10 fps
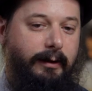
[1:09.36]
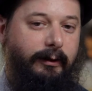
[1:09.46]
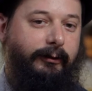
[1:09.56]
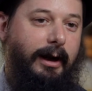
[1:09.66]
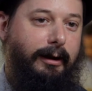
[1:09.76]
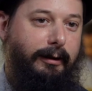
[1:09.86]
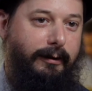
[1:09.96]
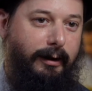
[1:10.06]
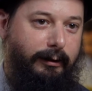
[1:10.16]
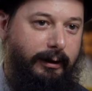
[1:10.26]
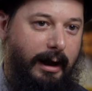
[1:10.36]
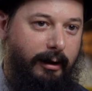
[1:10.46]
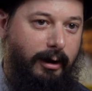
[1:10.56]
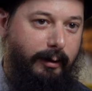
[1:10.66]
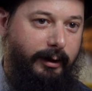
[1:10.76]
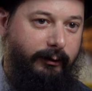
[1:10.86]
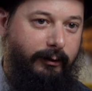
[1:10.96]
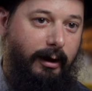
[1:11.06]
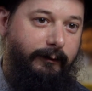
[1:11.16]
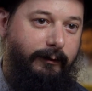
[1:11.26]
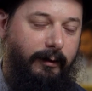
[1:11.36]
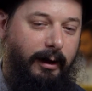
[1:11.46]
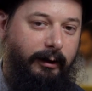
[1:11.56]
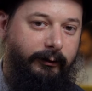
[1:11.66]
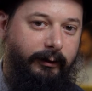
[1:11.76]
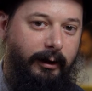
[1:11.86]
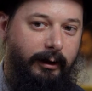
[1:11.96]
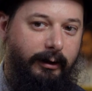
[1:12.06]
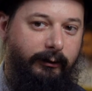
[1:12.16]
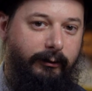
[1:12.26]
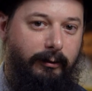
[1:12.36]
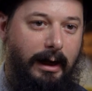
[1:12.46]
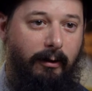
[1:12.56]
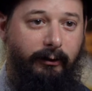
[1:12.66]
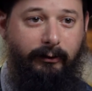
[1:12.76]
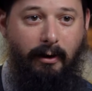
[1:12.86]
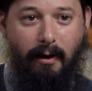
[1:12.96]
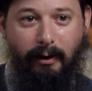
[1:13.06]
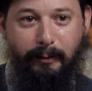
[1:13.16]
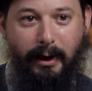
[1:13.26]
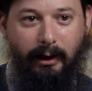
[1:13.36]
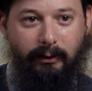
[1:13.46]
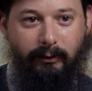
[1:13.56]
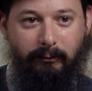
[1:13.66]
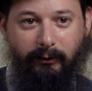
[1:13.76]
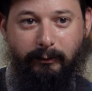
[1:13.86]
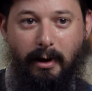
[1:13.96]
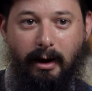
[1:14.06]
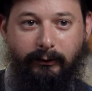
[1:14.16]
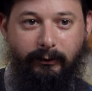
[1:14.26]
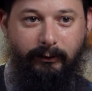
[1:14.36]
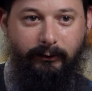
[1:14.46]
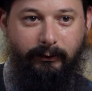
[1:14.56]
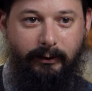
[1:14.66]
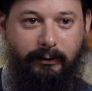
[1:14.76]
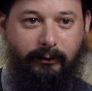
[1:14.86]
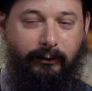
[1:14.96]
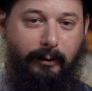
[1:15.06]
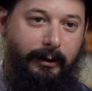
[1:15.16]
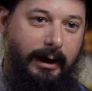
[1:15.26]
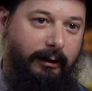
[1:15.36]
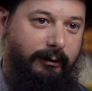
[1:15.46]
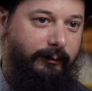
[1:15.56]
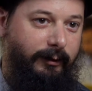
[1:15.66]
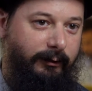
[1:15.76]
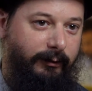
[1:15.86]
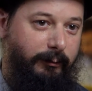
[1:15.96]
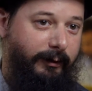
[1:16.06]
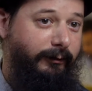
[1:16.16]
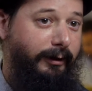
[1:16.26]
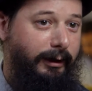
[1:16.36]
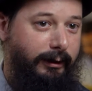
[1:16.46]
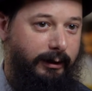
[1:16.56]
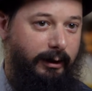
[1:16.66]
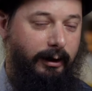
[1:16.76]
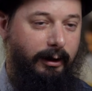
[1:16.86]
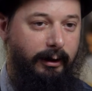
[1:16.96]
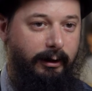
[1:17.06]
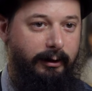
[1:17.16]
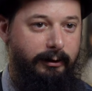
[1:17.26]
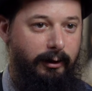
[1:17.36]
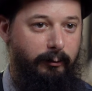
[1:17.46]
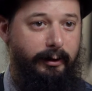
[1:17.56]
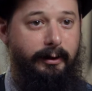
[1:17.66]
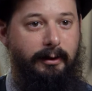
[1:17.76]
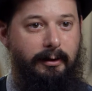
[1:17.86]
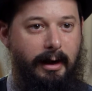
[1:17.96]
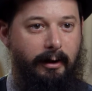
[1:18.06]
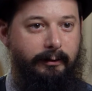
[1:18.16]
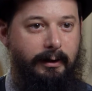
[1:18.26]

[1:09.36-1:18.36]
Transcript: The second thing that Adallom has done for us is to allow us to automate the responses to some of the activities that we've seen within the cloud.